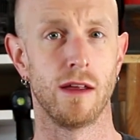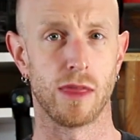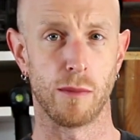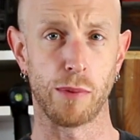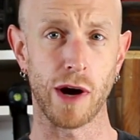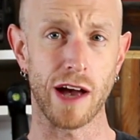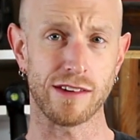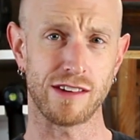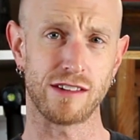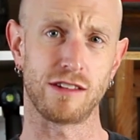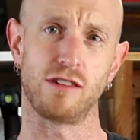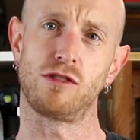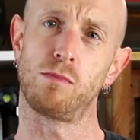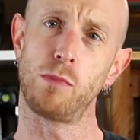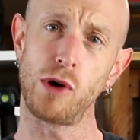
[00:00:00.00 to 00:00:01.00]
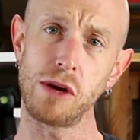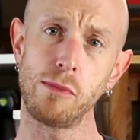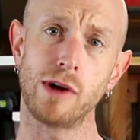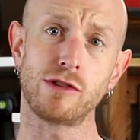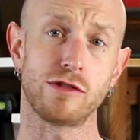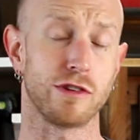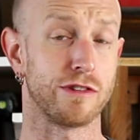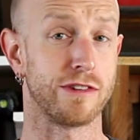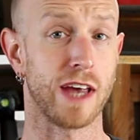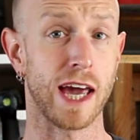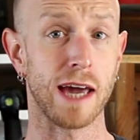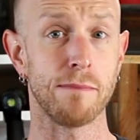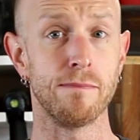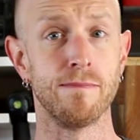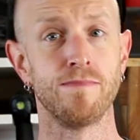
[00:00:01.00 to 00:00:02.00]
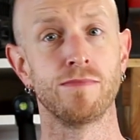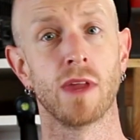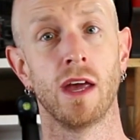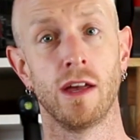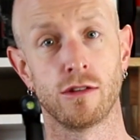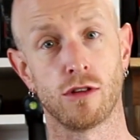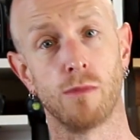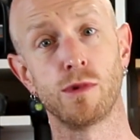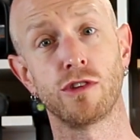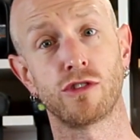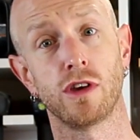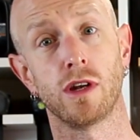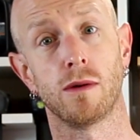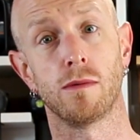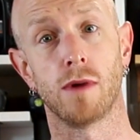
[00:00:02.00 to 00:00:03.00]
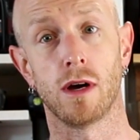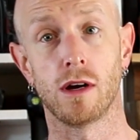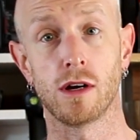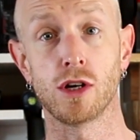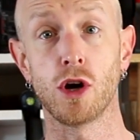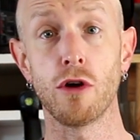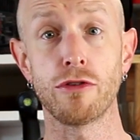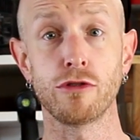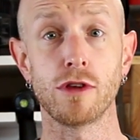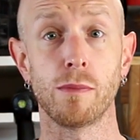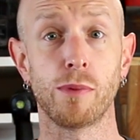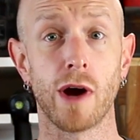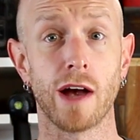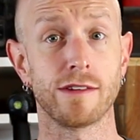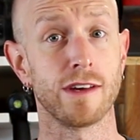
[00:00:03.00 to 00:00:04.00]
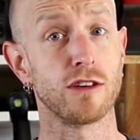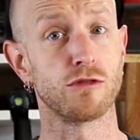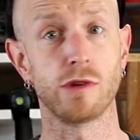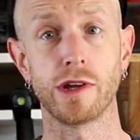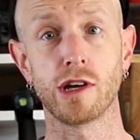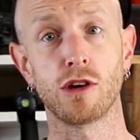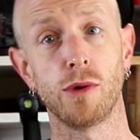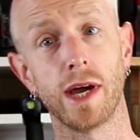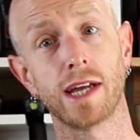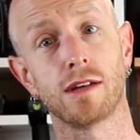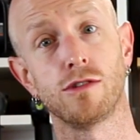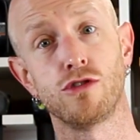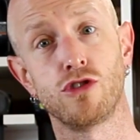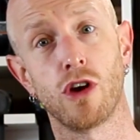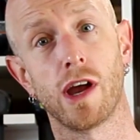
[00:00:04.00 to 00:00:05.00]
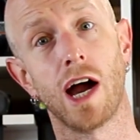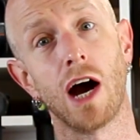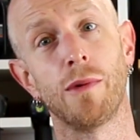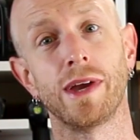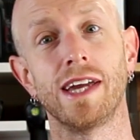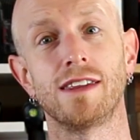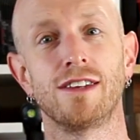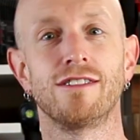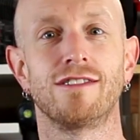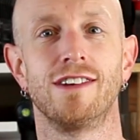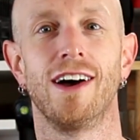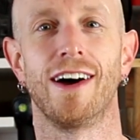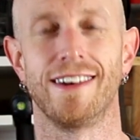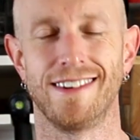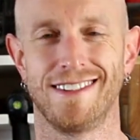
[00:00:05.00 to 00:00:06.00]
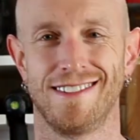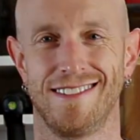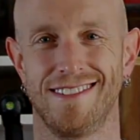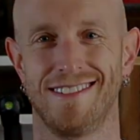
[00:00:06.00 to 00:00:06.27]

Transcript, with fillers: The process is pretty much the same, so I'm just going to go through the process really quick and show you how we get this done.